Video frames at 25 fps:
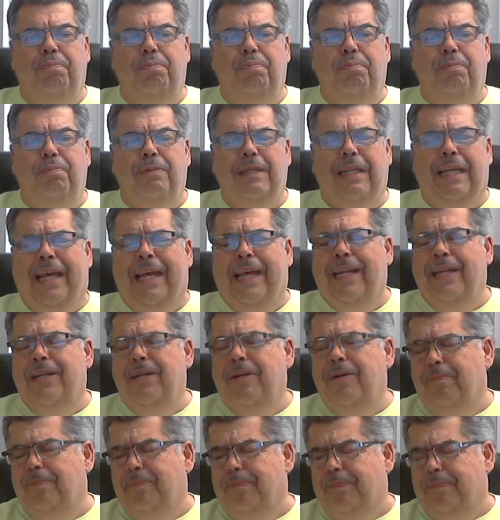and
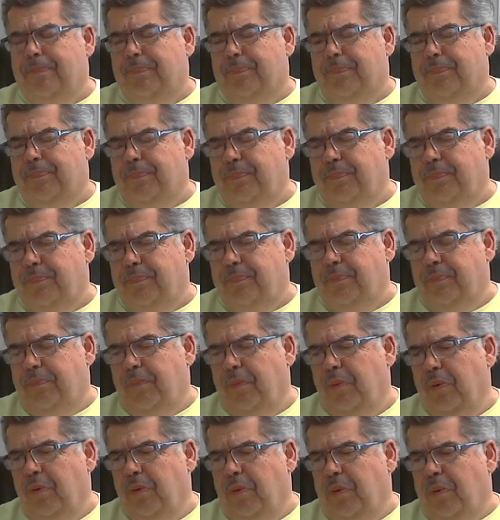
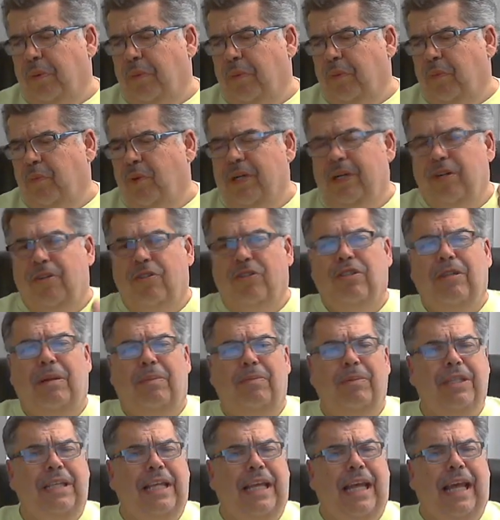what are some of
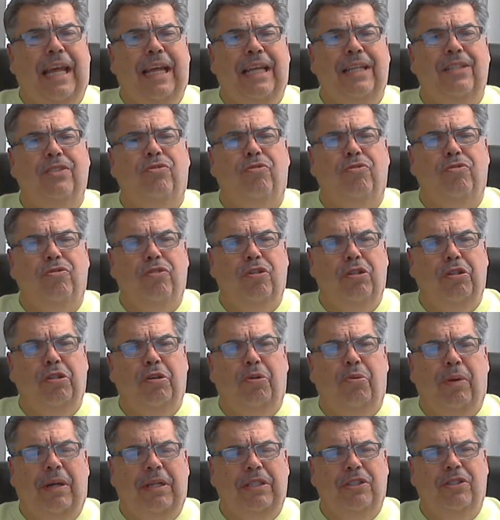the answers to the
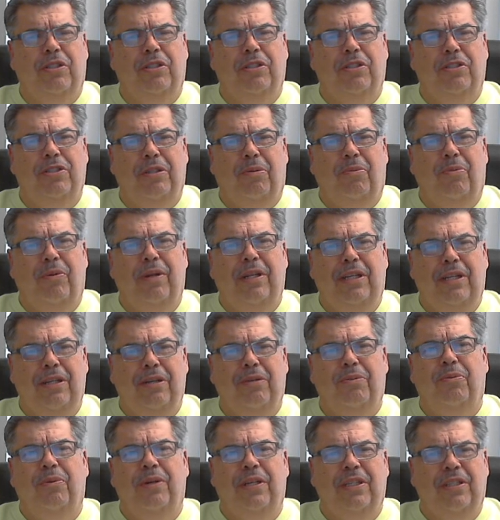questions that we deal
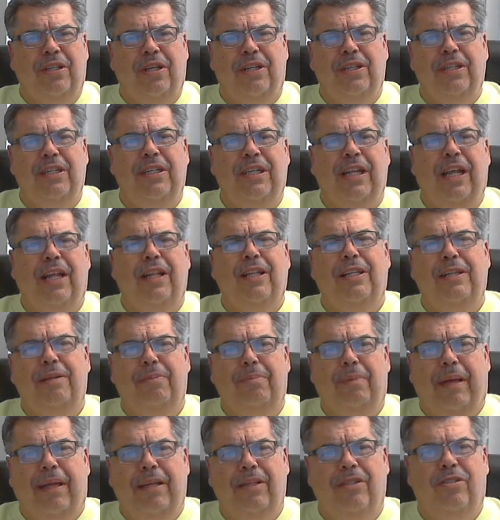with on a daily
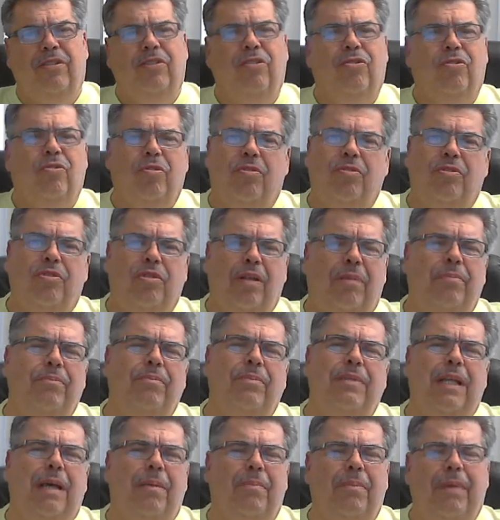basis or something
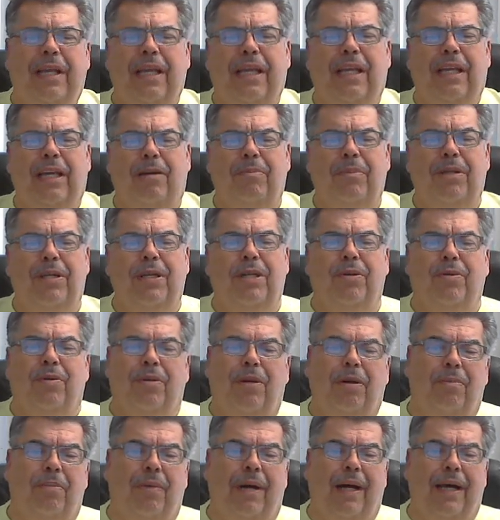that may come into our
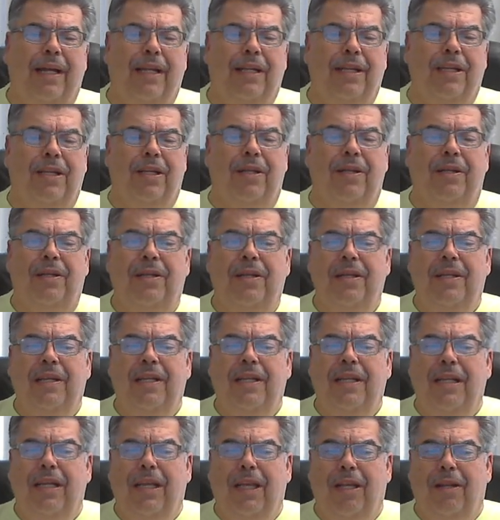mind. And
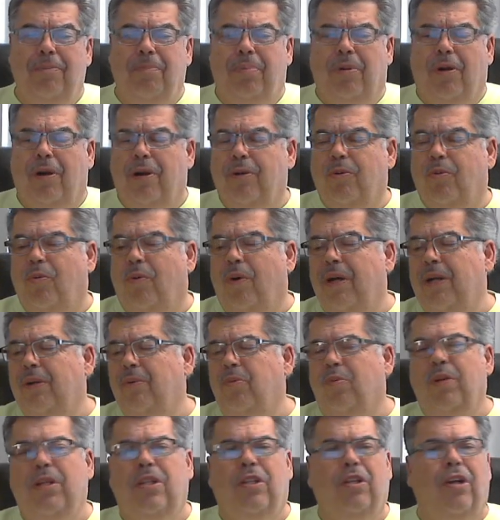in part one,
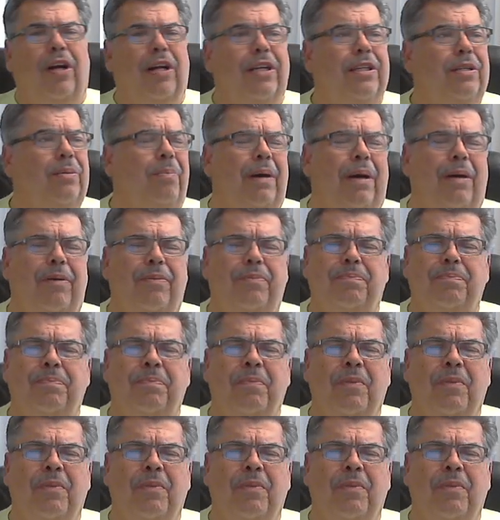we talked about